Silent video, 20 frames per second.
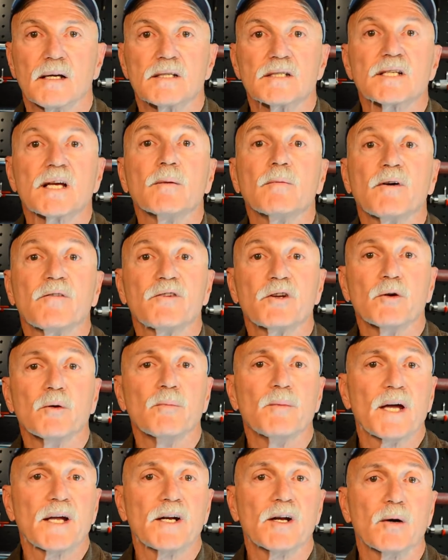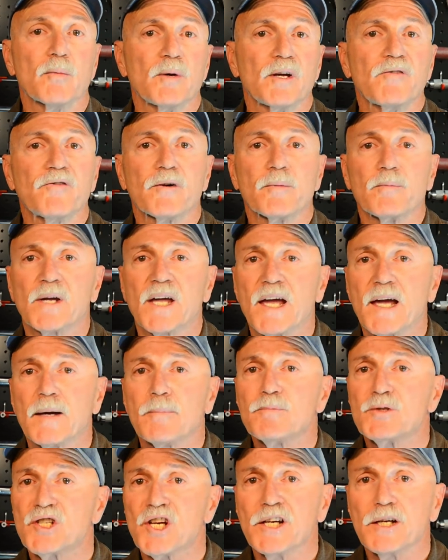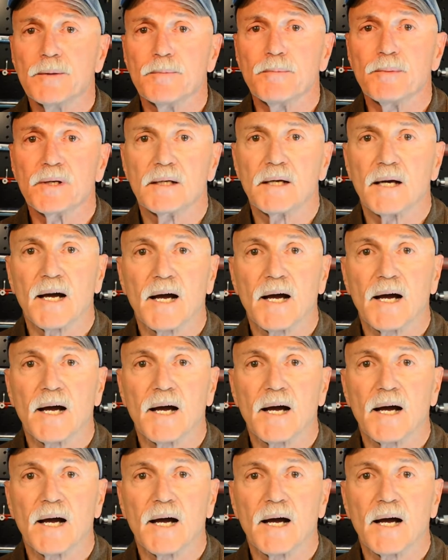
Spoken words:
Some of you may know me from Camp Jeep.